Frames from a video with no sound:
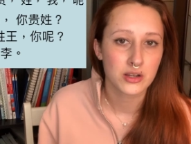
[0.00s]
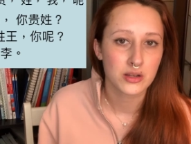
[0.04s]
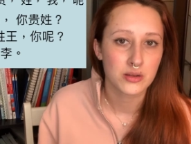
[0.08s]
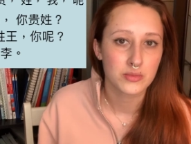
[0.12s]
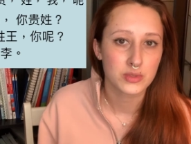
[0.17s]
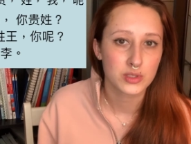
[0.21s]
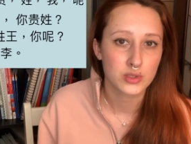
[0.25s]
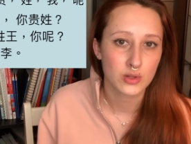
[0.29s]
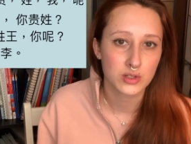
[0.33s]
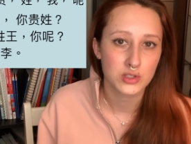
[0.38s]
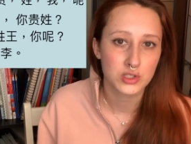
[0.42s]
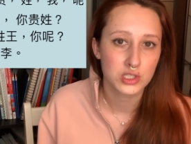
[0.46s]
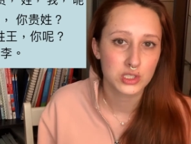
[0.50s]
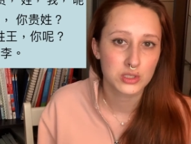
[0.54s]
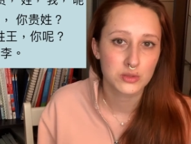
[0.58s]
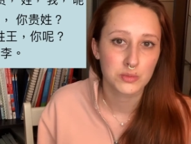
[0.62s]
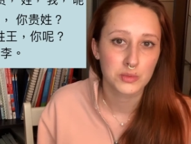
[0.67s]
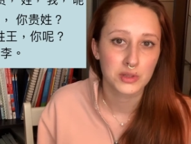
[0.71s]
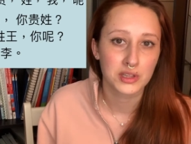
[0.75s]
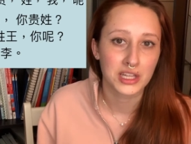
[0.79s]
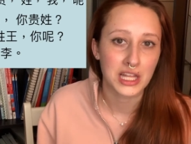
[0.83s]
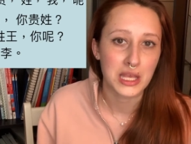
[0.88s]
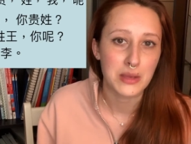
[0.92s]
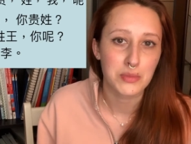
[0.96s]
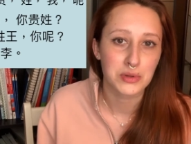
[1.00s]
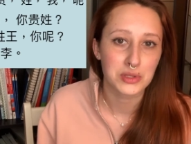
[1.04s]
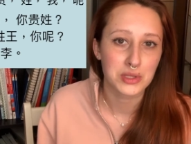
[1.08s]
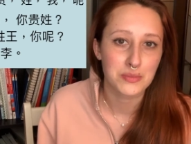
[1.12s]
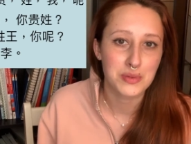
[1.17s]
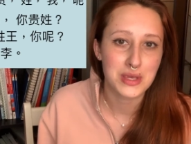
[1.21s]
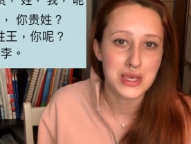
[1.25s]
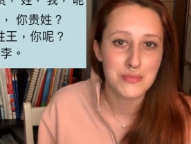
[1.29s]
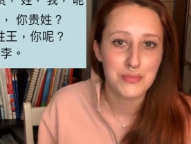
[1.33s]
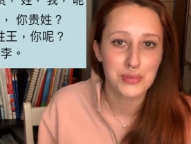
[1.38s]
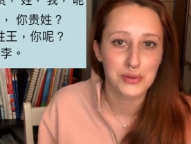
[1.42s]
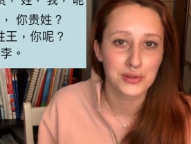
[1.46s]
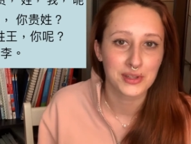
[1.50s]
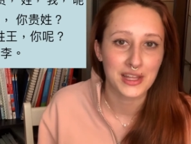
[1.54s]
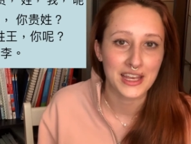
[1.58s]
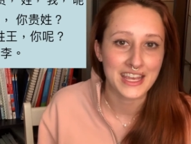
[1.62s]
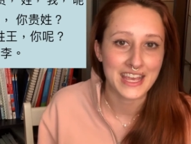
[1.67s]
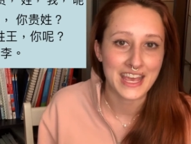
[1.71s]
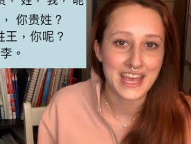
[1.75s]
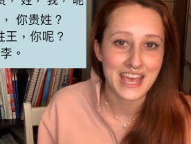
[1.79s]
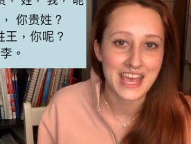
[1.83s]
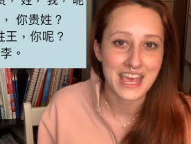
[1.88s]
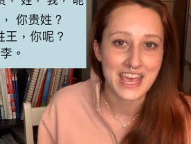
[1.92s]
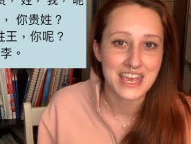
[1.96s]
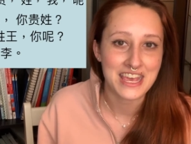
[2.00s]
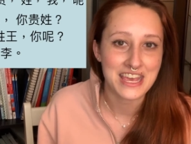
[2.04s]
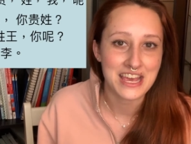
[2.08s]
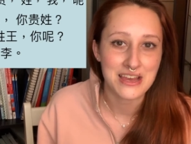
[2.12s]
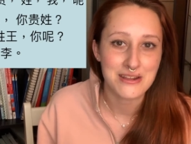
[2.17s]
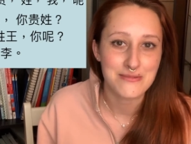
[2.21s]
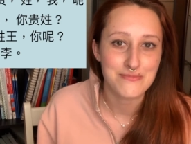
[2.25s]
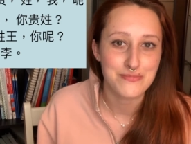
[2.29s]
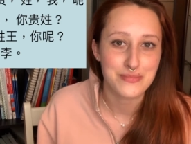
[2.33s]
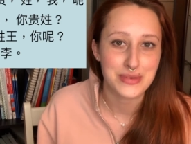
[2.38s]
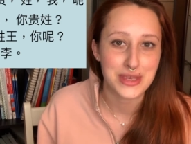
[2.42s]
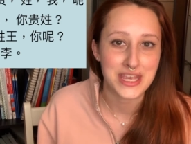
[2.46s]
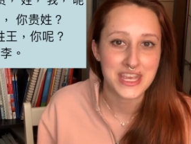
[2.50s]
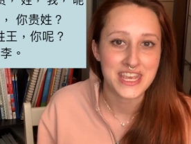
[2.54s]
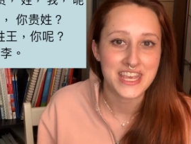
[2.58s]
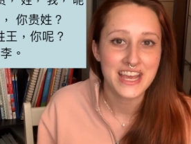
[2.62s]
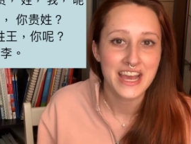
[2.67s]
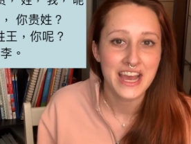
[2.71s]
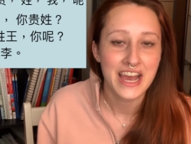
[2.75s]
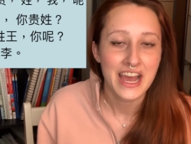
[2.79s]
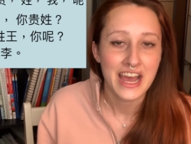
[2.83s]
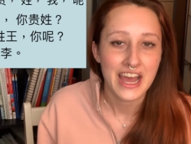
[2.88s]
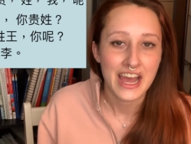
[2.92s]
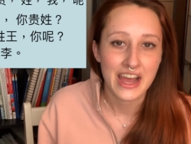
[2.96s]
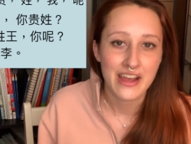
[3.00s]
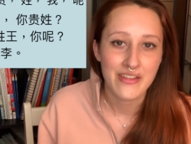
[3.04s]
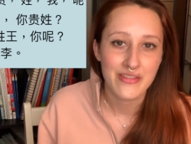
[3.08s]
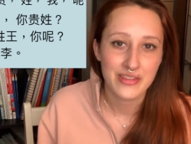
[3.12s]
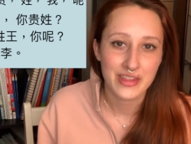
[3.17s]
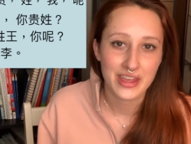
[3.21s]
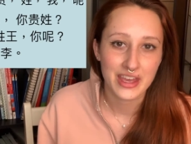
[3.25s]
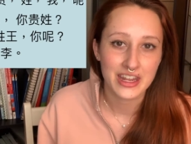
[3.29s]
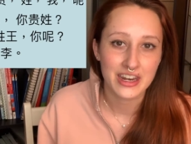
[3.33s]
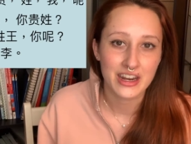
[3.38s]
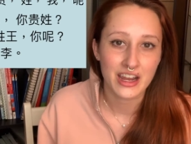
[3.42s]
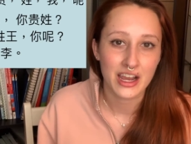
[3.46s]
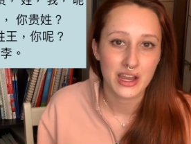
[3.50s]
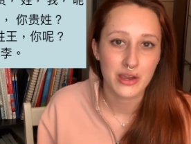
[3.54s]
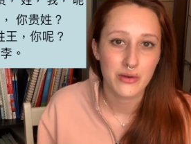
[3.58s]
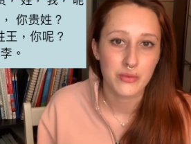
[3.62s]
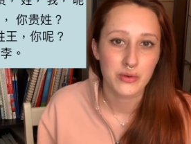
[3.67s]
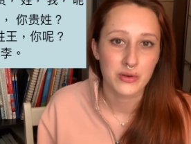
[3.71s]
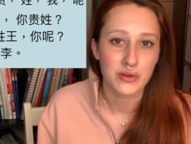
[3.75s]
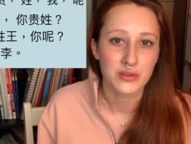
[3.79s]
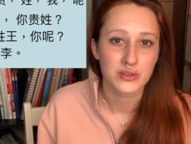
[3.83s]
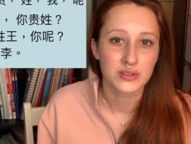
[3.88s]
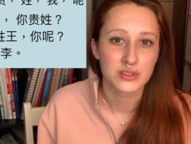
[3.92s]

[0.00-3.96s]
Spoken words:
so I'll just label the people like A and B, and then I will